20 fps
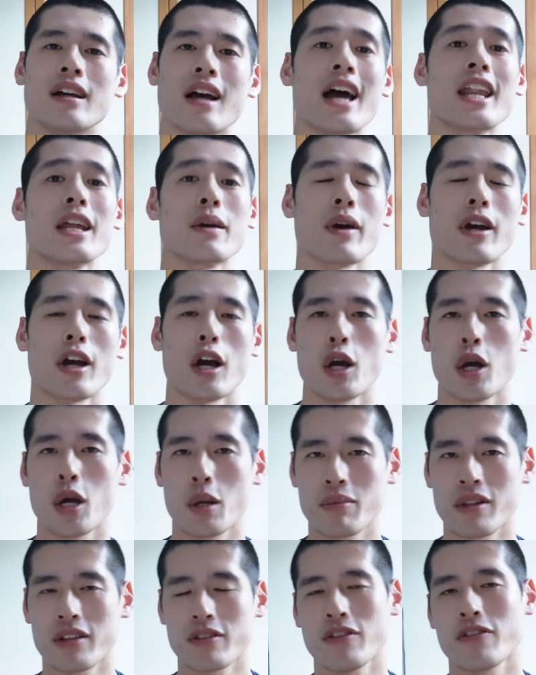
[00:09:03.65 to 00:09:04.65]
Anyway, I
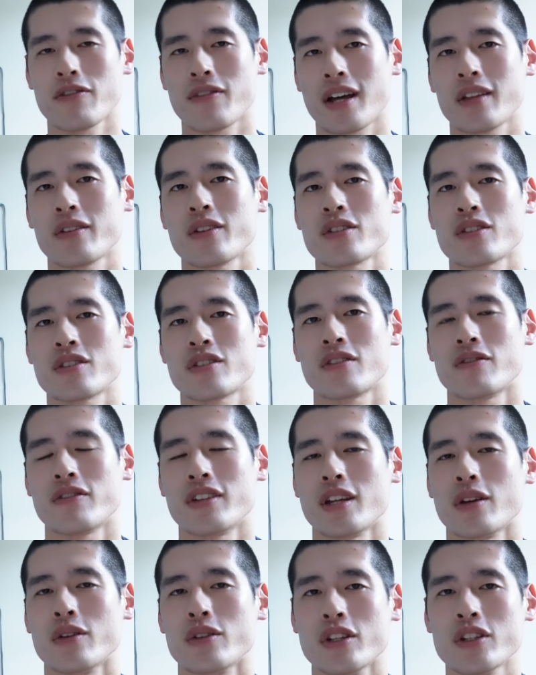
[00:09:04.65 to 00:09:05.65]
hope that you found this
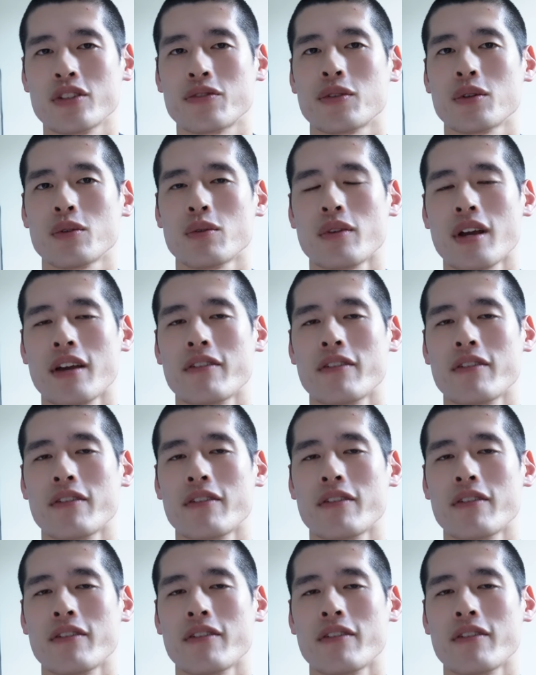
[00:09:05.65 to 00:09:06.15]
video useful.